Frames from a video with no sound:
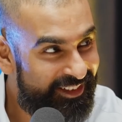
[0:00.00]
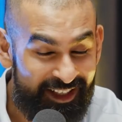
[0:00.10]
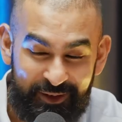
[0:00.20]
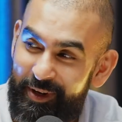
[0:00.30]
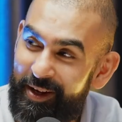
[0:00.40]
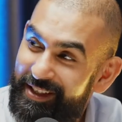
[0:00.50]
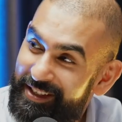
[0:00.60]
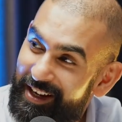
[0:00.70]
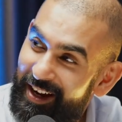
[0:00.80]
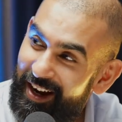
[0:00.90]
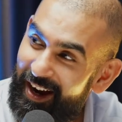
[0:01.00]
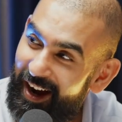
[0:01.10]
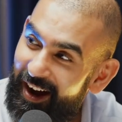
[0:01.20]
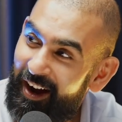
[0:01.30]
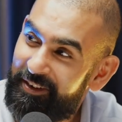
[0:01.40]
That's what it's
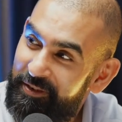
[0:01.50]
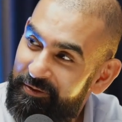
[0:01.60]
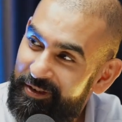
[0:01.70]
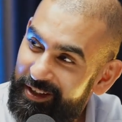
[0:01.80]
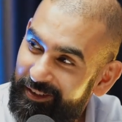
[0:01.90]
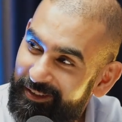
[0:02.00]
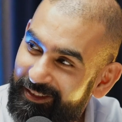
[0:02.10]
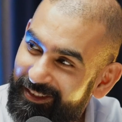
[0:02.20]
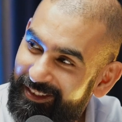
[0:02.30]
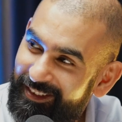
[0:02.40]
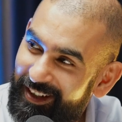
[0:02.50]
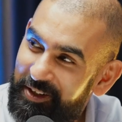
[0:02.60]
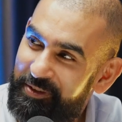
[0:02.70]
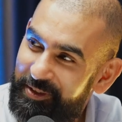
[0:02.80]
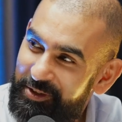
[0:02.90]
unreal.
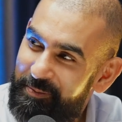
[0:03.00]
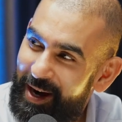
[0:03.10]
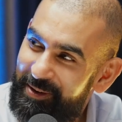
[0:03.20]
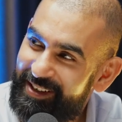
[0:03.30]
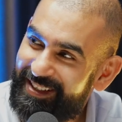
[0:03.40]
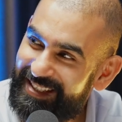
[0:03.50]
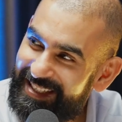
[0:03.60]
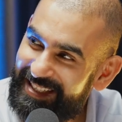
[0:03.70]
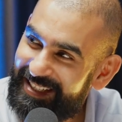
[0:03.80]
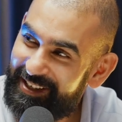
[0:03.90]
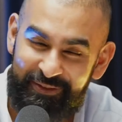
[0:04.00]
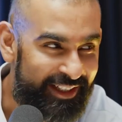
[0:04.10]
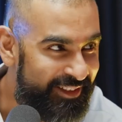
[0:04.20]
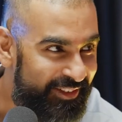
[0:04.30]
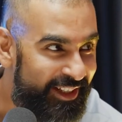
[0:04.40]
Unreal. So you're powering a city
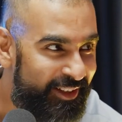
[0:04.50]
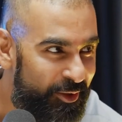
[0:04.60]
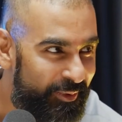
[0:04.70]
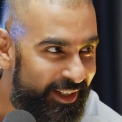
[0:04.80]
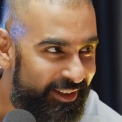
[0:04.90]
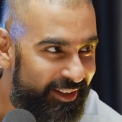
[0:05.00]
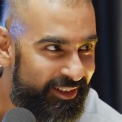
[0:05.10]
effectively, globally.